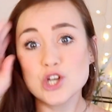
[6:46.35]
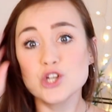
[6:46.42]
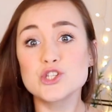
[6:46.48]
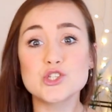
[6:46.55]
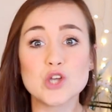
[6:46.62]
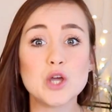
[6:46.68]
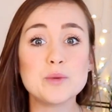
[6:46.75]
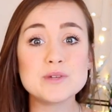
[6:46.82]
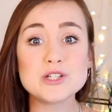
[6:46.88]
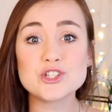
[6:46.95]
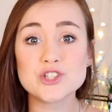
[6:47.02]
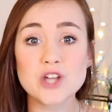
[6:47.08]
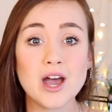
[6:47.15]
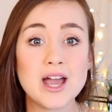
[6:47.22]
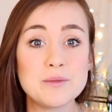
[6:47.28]
so
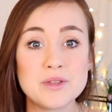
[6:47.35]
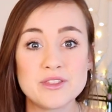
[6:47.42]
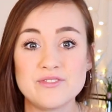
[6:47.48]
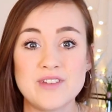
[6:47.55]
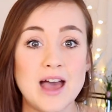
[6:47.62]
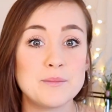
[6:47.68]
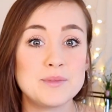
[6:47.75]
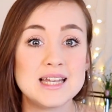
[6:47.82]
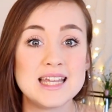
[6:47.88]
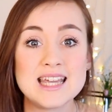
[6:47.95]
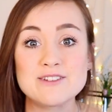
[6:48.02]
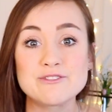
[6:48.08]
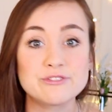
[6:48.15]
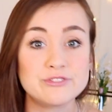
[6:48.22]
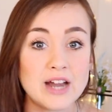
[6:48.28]
much time with family
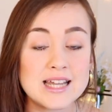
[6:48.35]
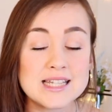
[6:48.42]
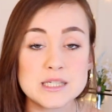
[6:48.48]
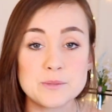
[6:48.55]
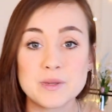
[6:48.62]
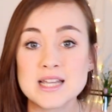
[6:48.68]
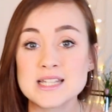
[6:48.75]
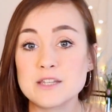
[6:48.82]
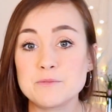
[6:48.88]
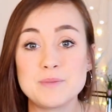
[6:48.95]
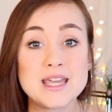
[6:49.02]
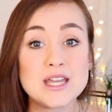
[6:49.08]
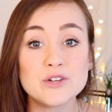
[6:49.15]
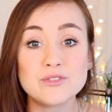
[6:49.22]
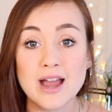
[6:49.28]
and friends because of
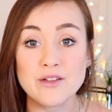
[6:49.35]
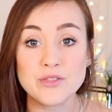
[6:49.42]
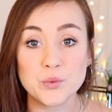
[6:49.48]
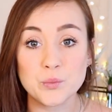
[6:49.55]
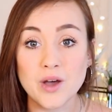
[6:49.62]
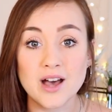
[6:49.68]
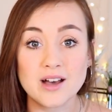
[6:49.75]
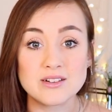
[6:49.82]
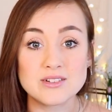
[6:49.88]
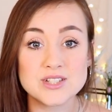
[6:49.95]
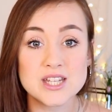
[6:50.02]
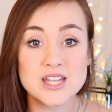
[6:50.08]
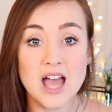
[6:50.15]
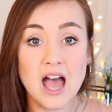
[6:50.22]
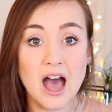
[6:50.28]
being around the world.